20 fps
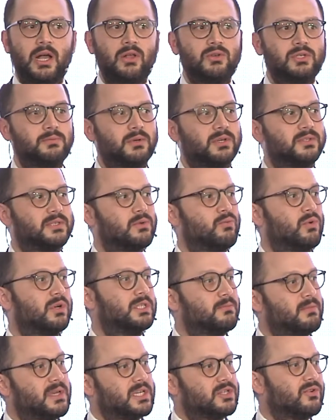is because they
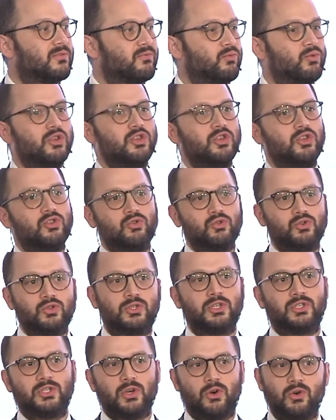wanted to make sure everyone
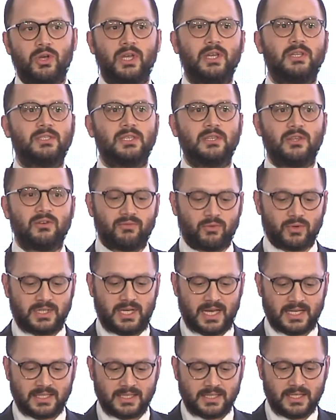used the tokens and therefore
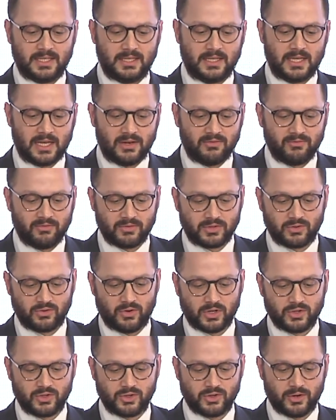tested the
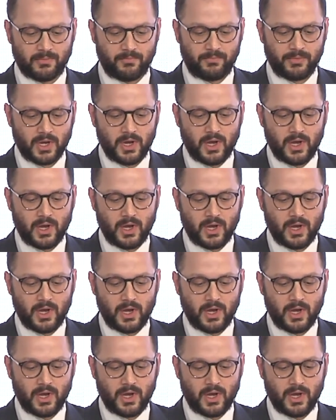infrastructure.